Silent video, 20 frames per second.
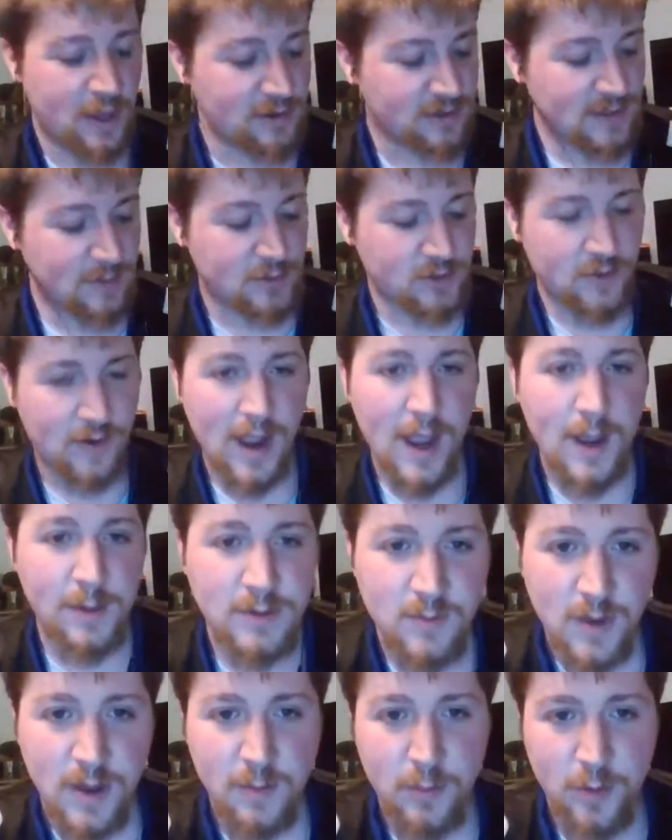go
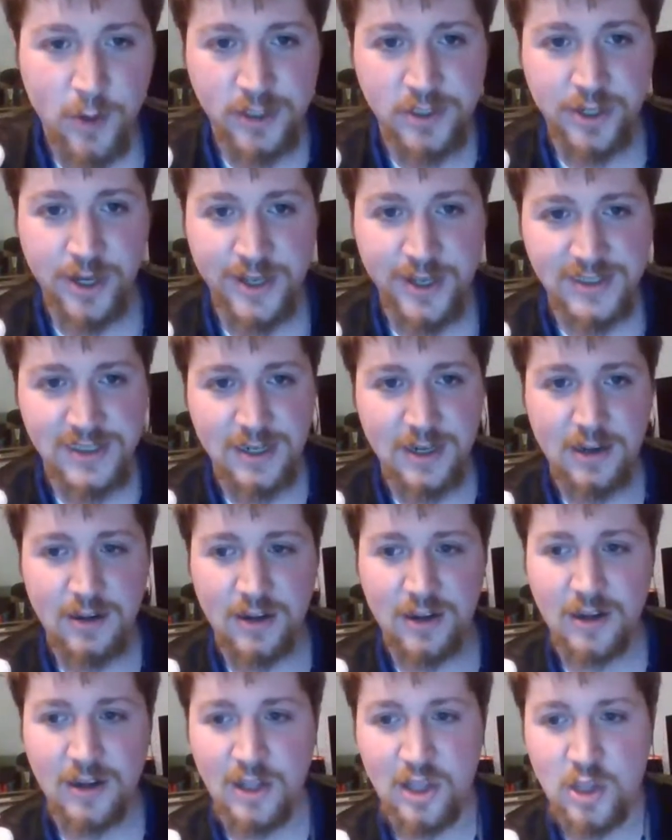subscribe to my boy
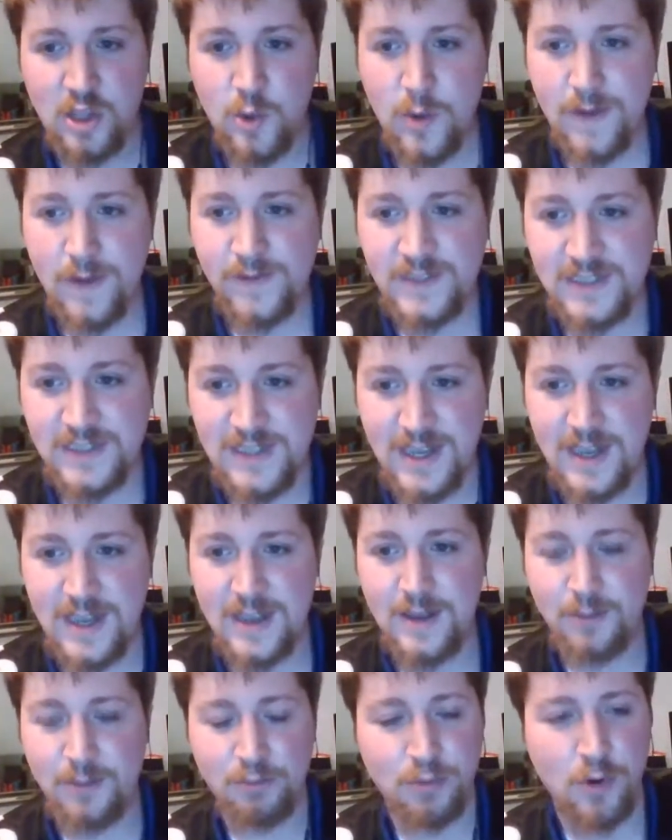Justin,
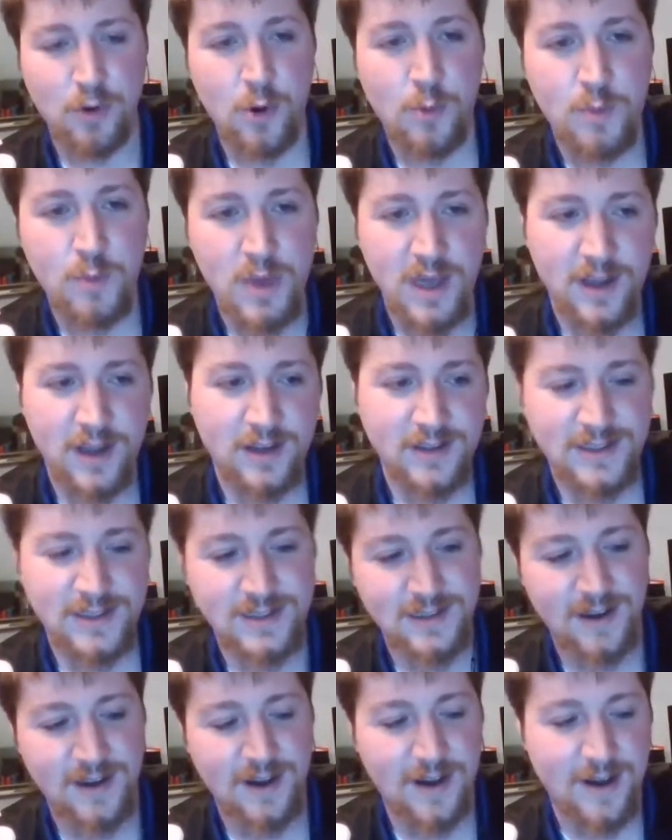UFC Bro
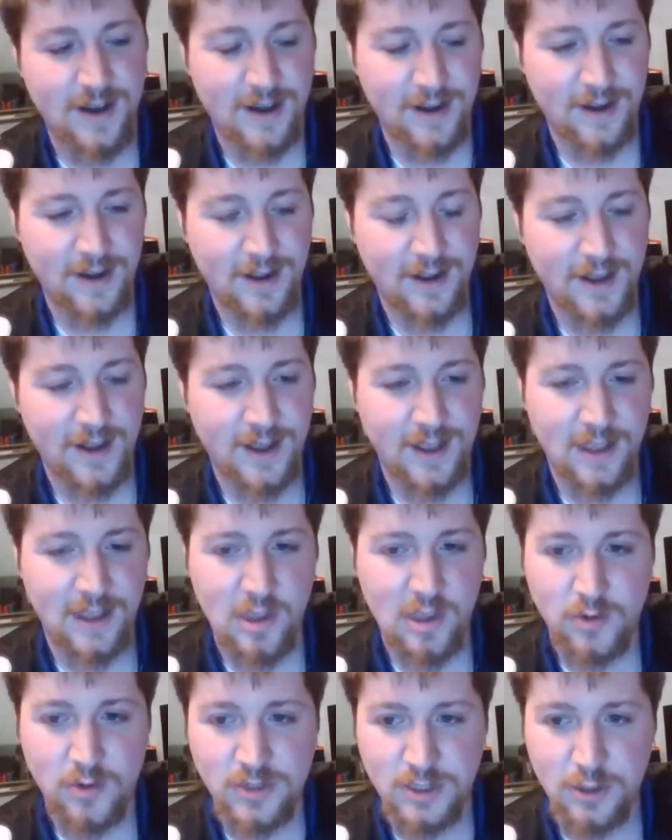Picks on
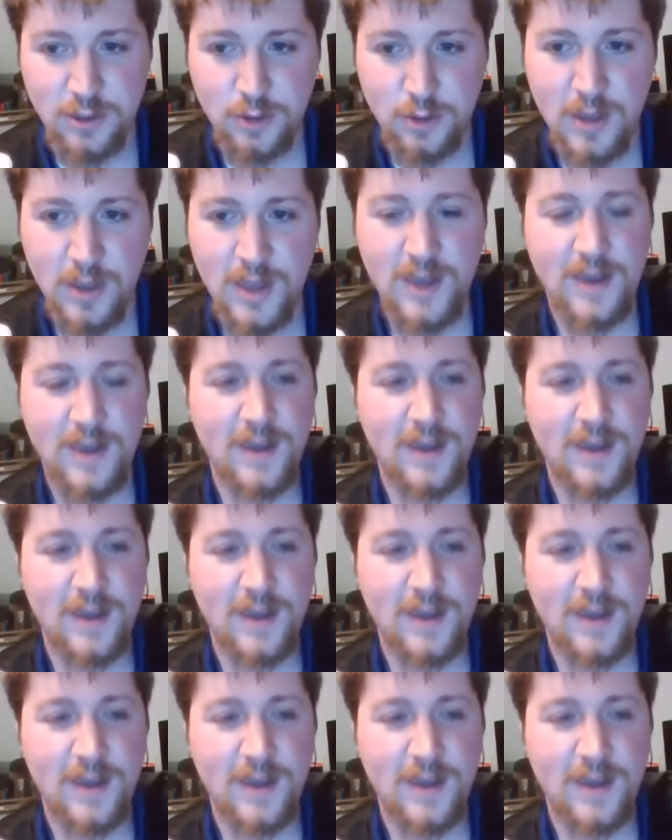YouTube.